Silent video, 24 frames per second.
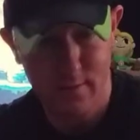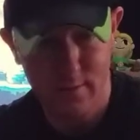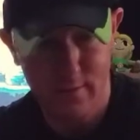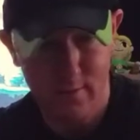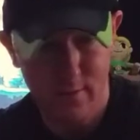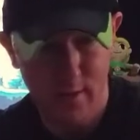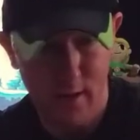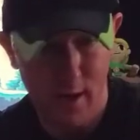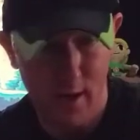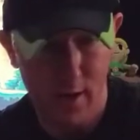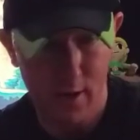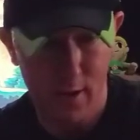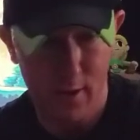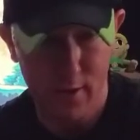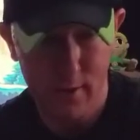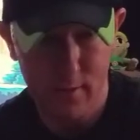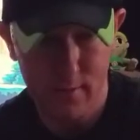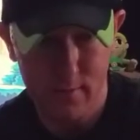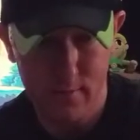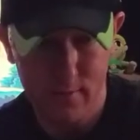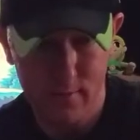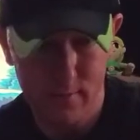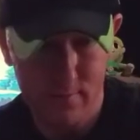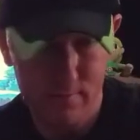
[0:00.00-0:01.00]
I don't know.
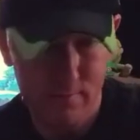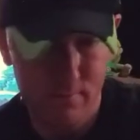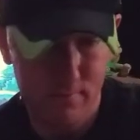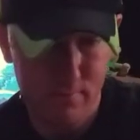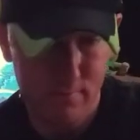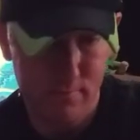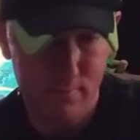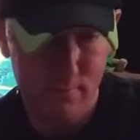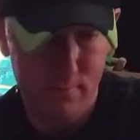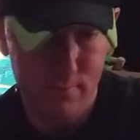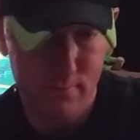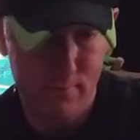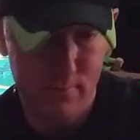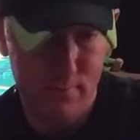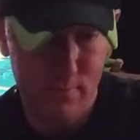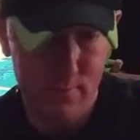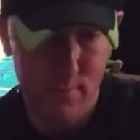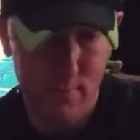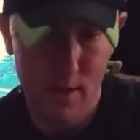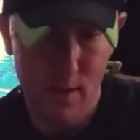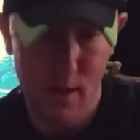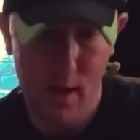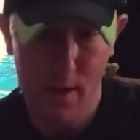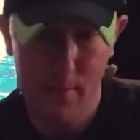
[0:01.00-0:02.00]

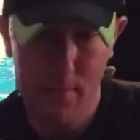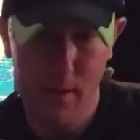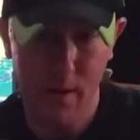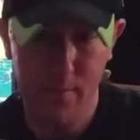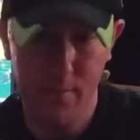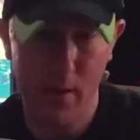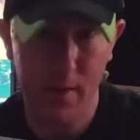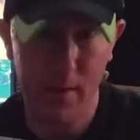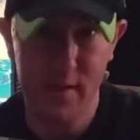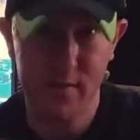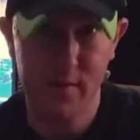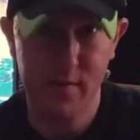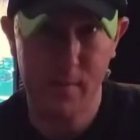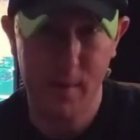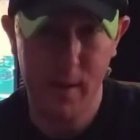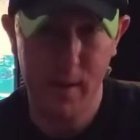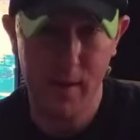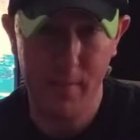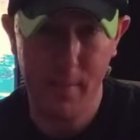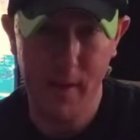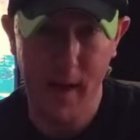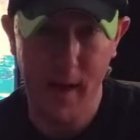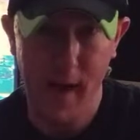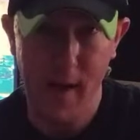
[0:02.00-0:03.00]
Might have bought this from
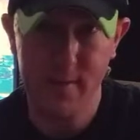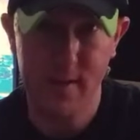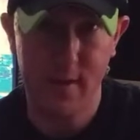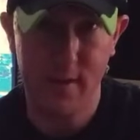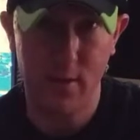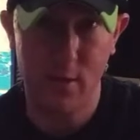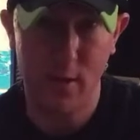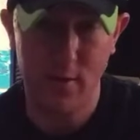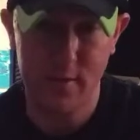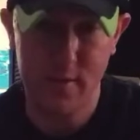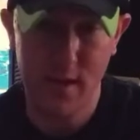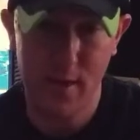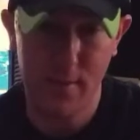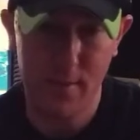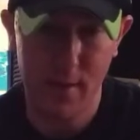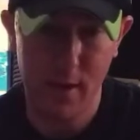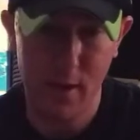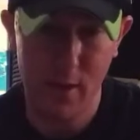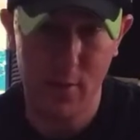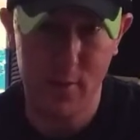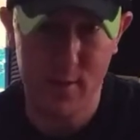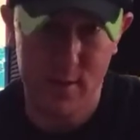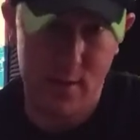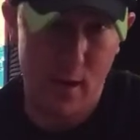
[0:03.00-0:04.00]
EB Games like a long time
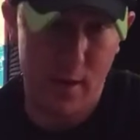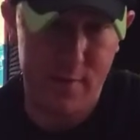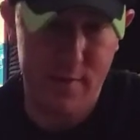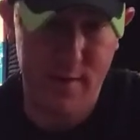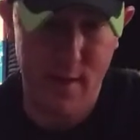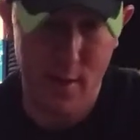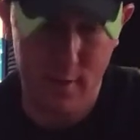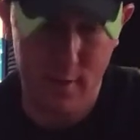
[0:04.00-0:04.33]
ago, which is obviously now